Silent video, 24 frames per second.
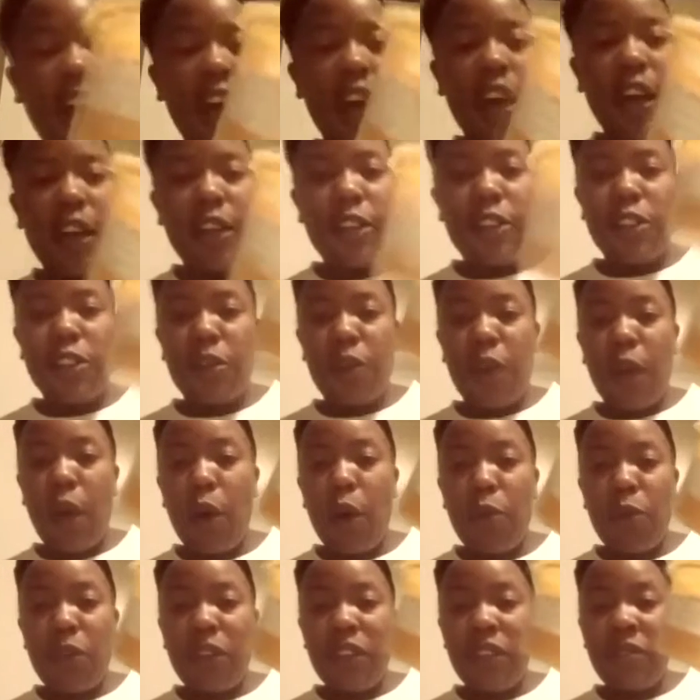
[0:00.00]
to
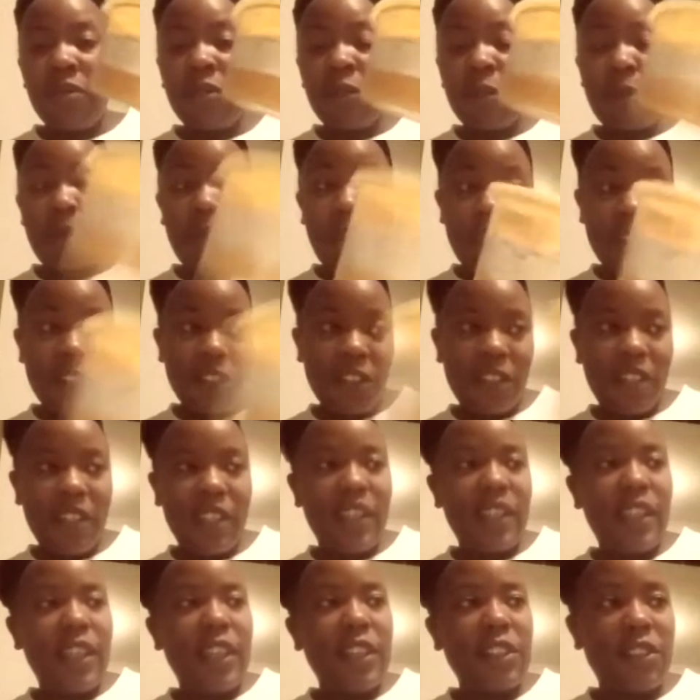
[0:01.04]
help with inflammation
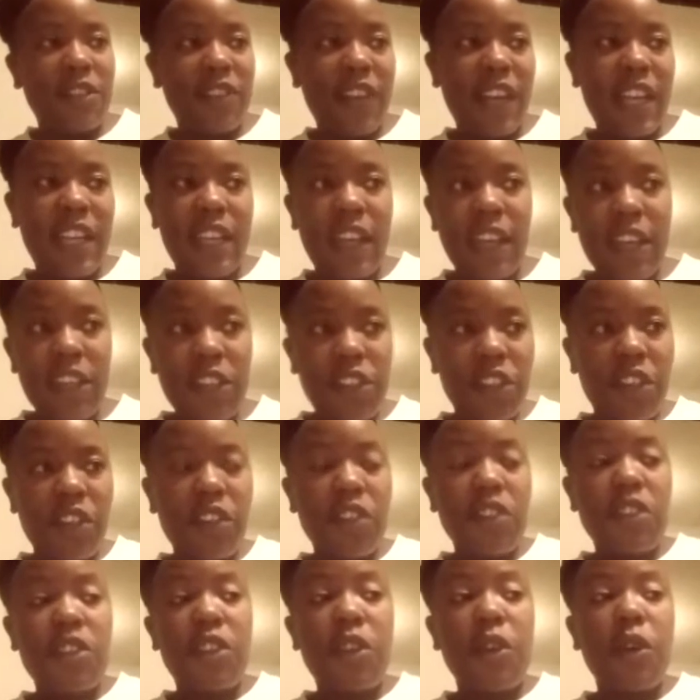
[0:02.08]
and things of that
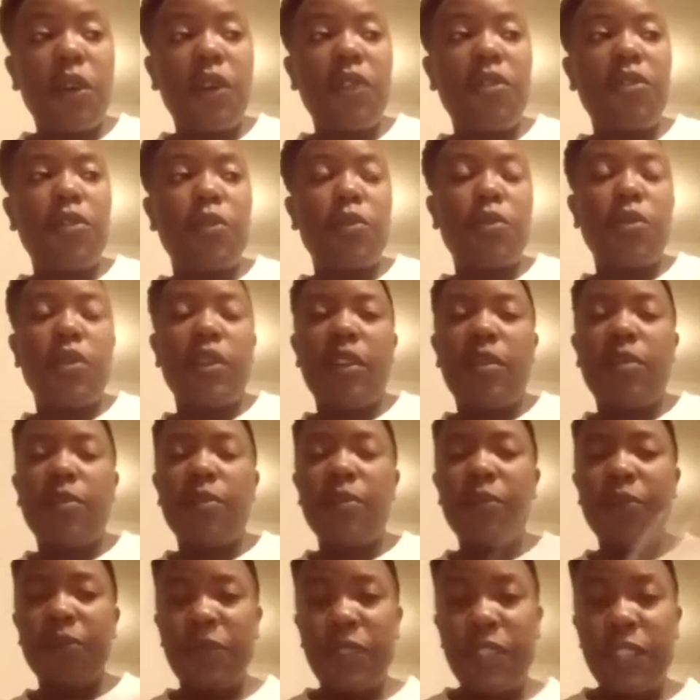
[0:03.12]
nature. So if you,
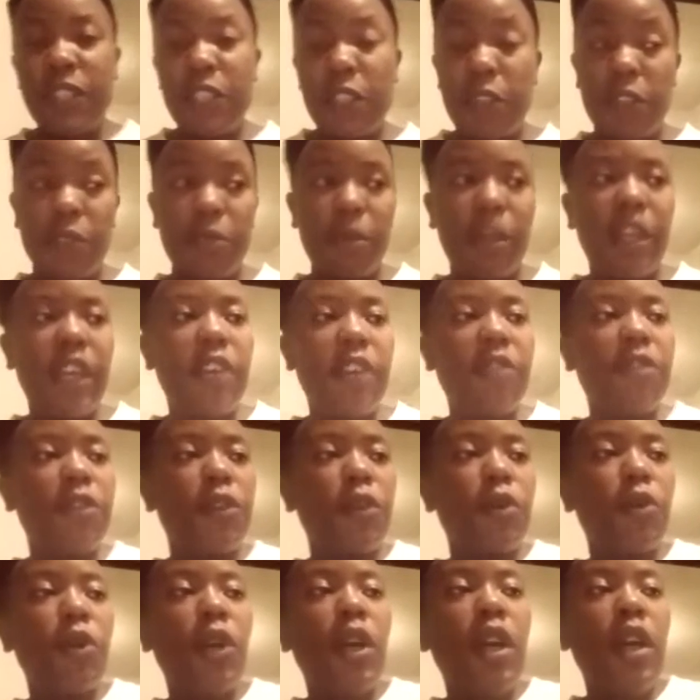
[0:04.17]
if
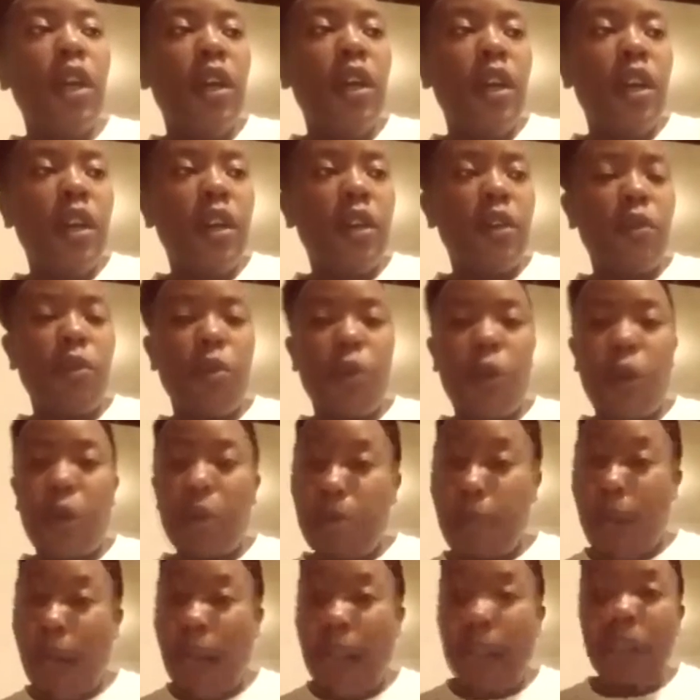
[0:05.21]
you
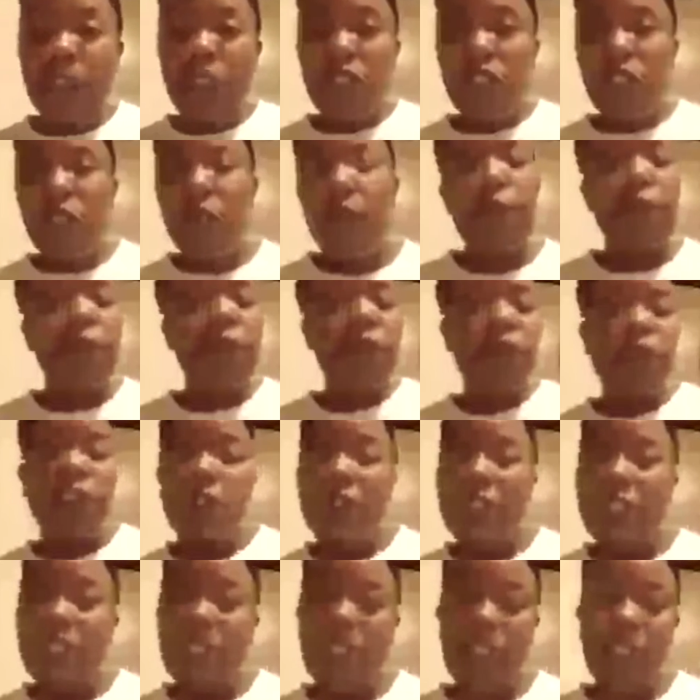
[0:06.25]
combine the two and brush
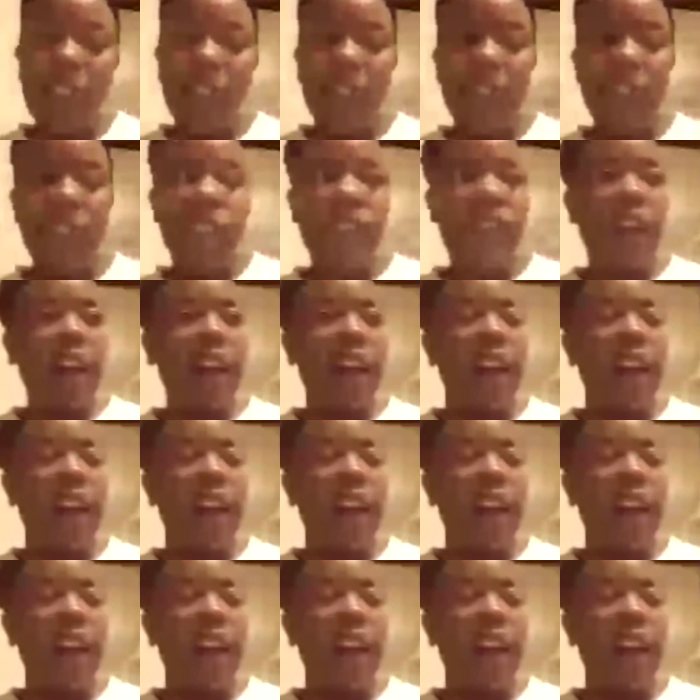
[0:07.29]
your teeth,